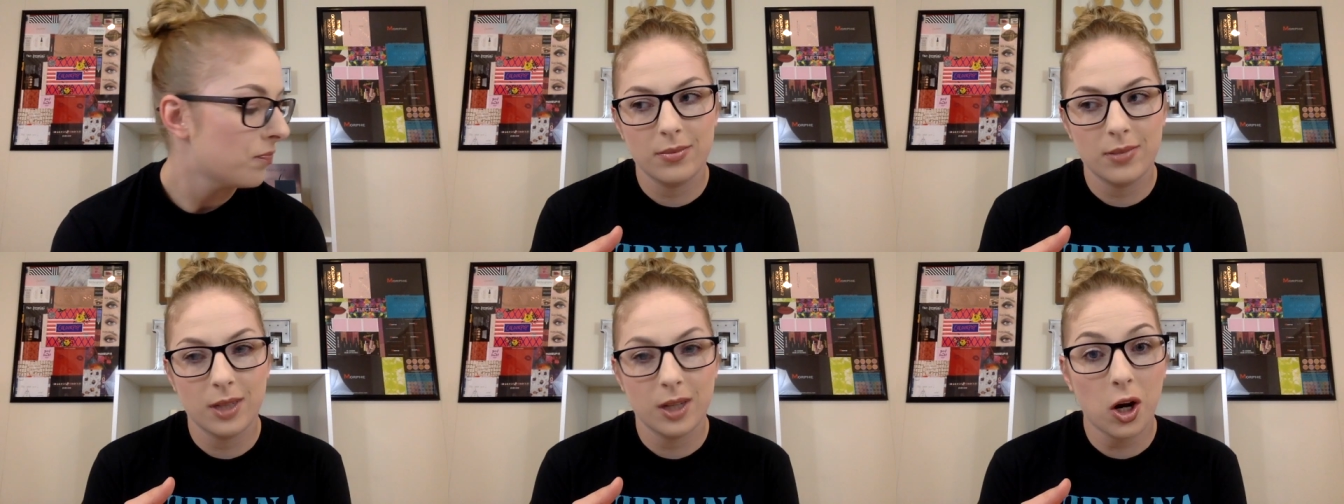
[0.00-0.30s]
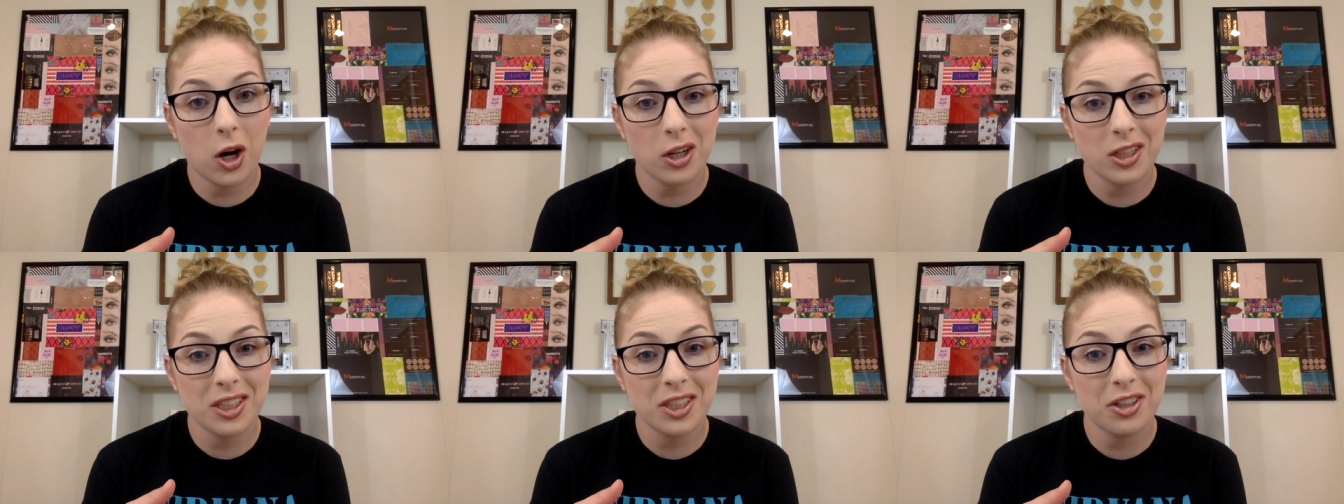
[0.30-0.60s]
The
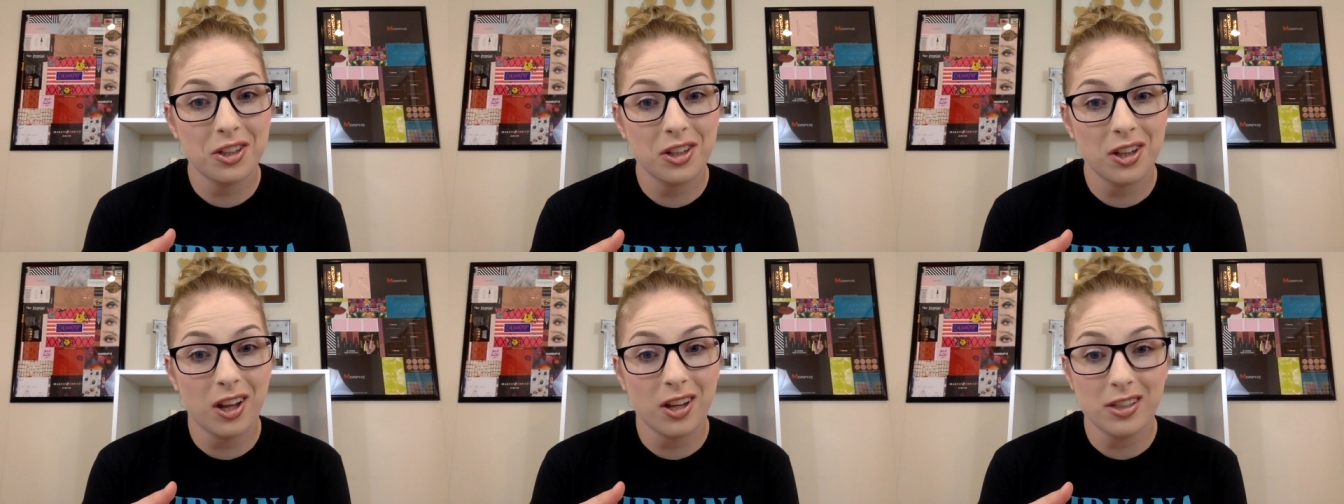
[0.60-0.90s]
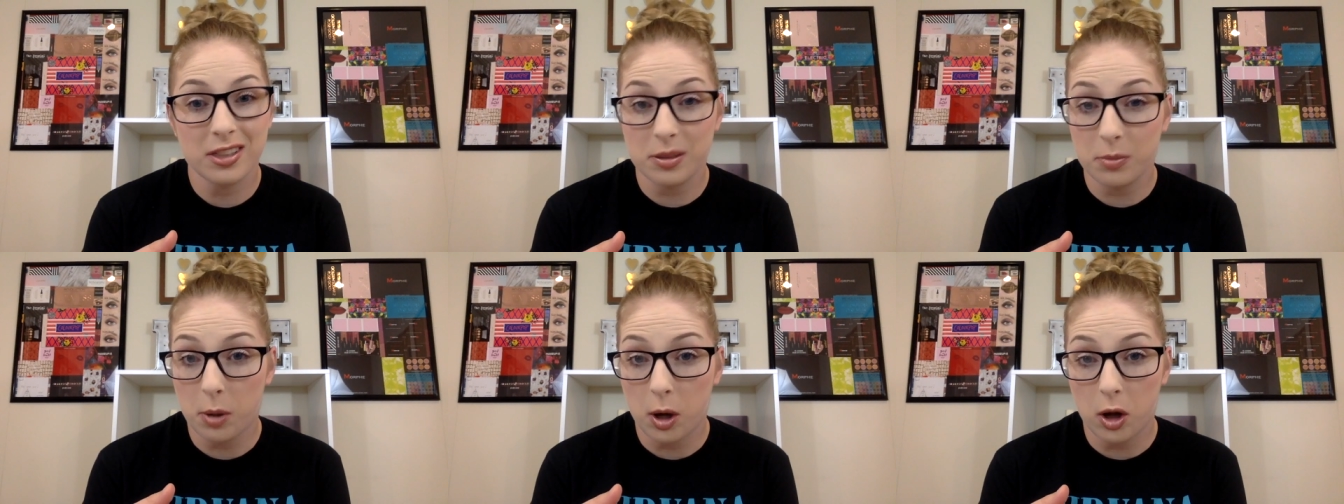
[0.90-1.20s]
cars here are a
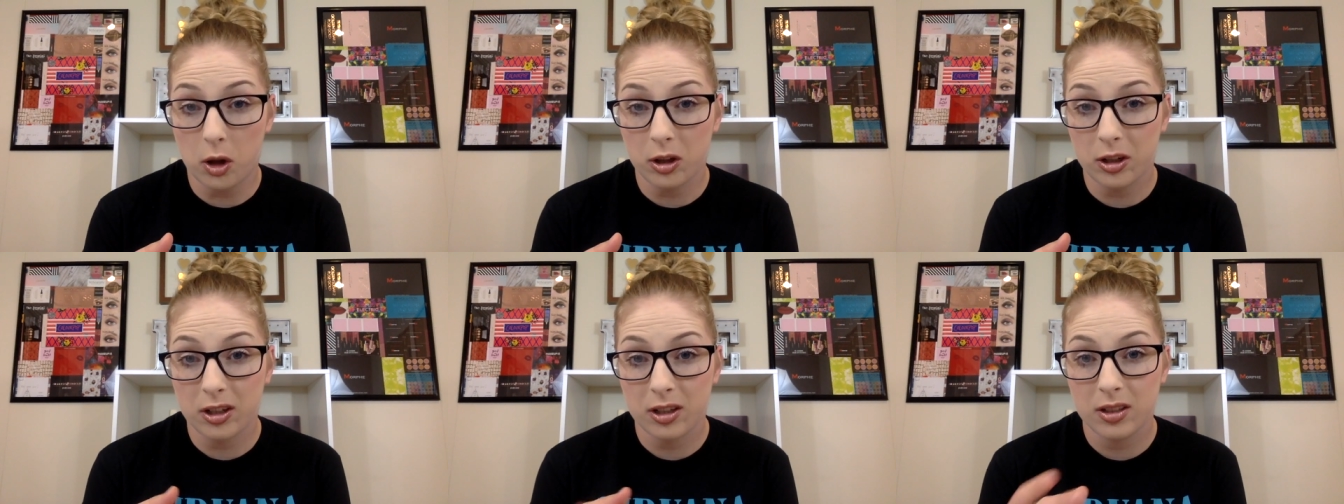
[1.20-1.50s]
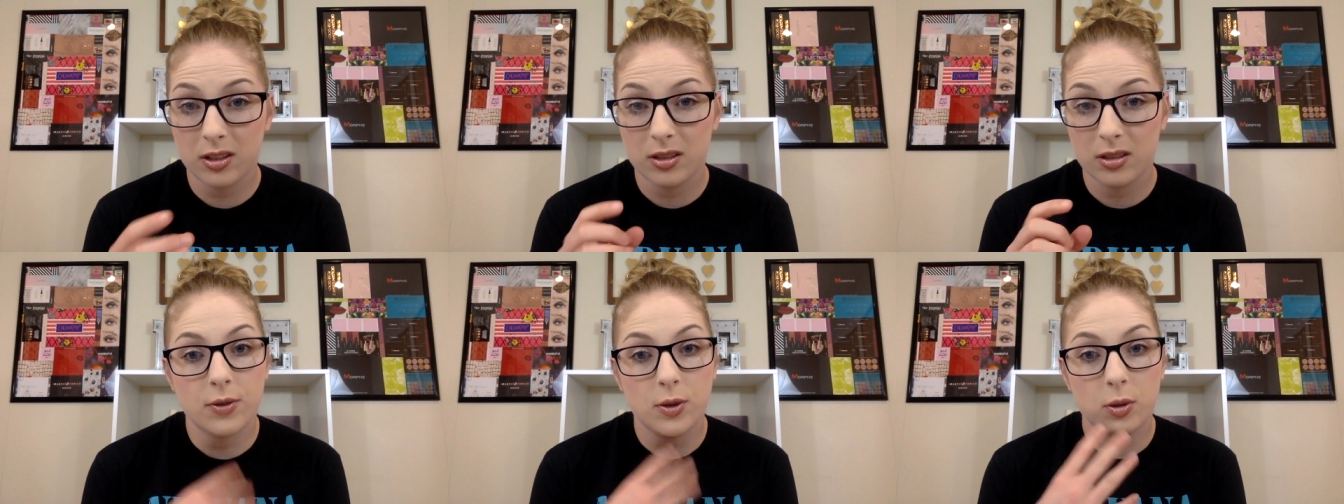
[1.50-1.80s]
lot
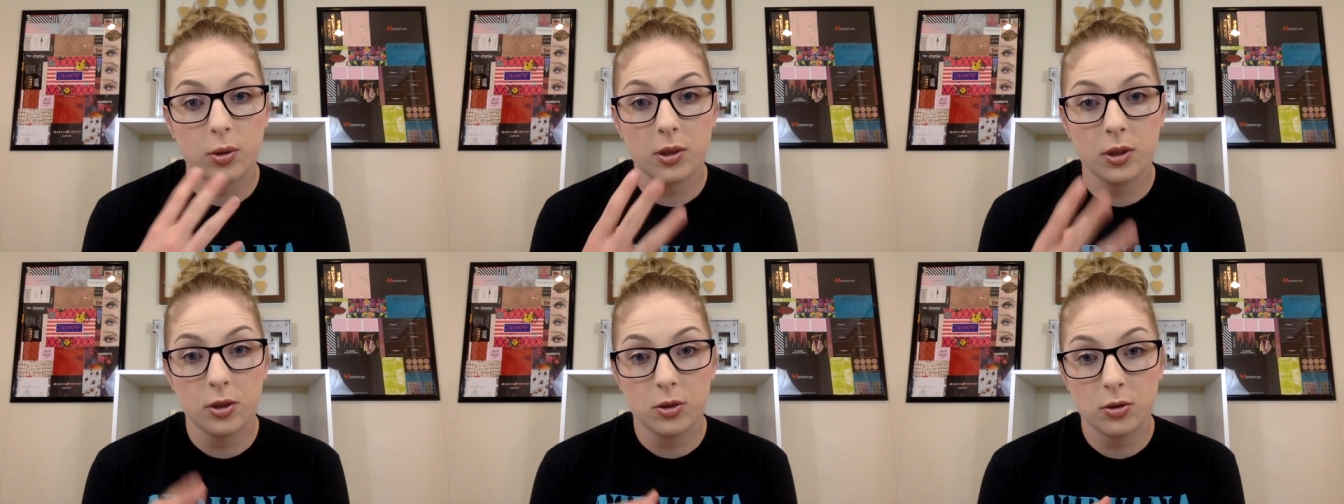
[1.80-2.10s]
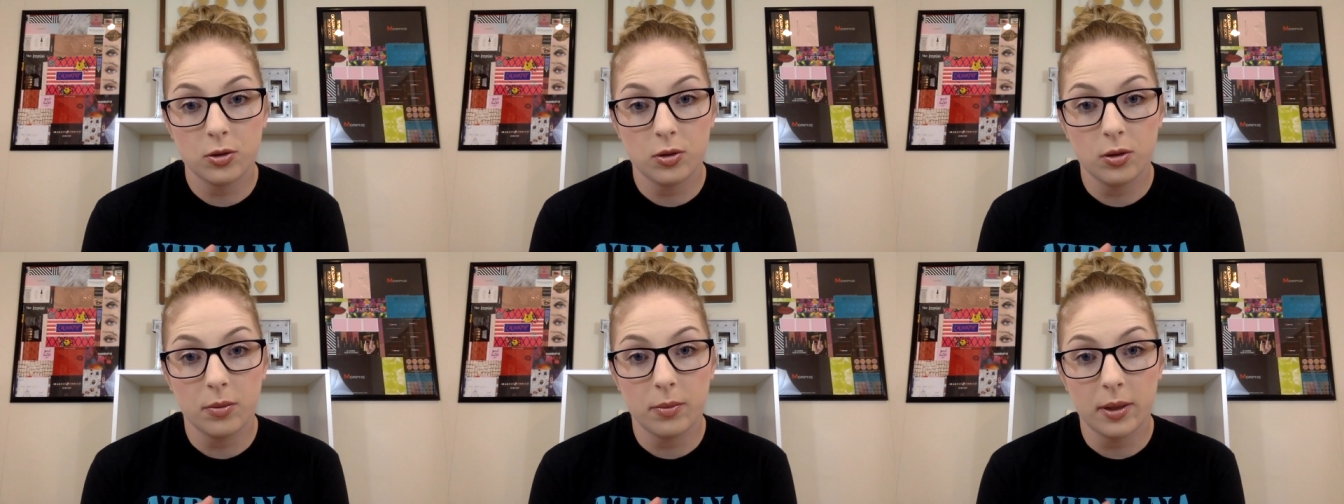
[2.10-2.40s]
smaller. If you are
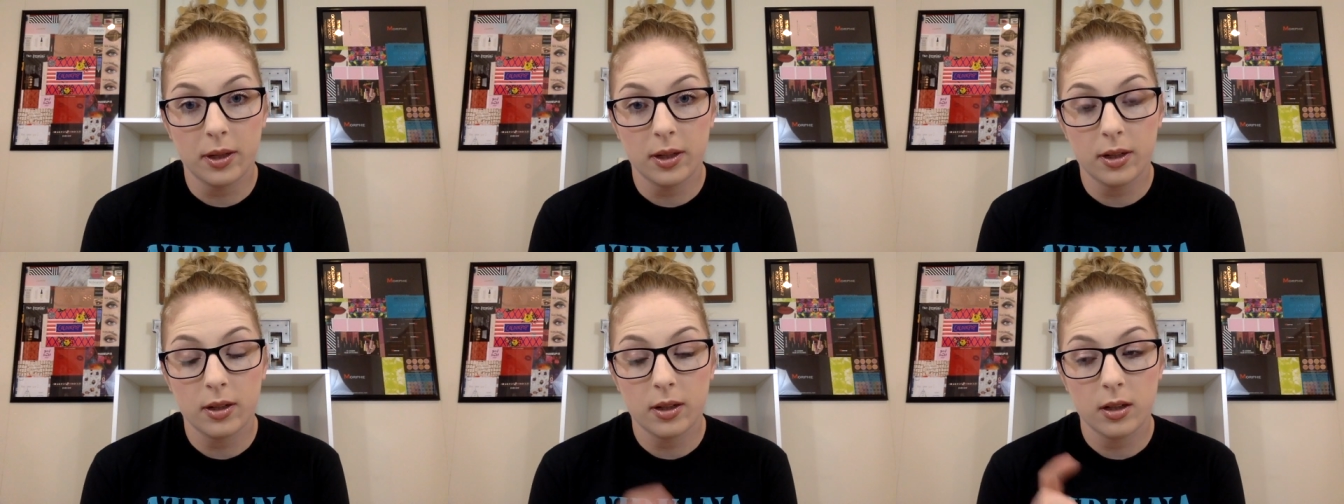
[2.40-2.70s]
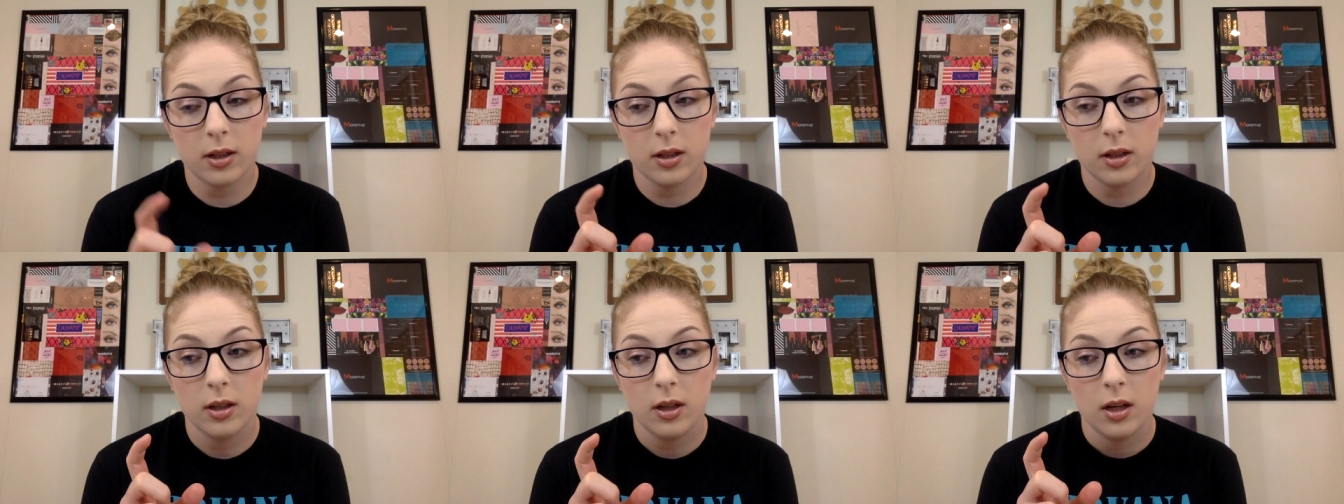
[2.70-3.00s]
used to
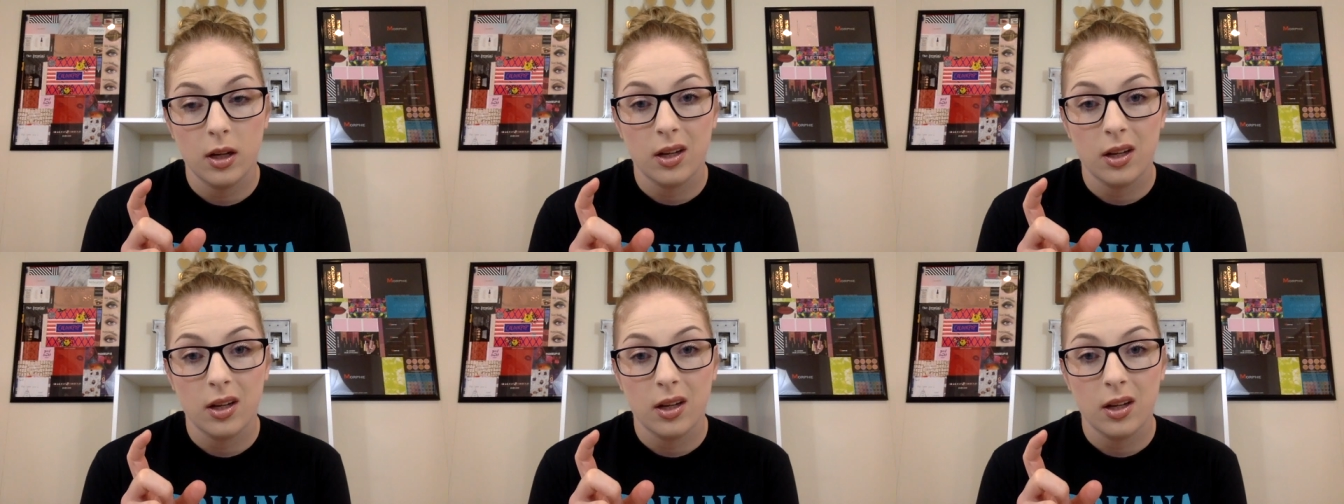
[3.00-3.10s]
America,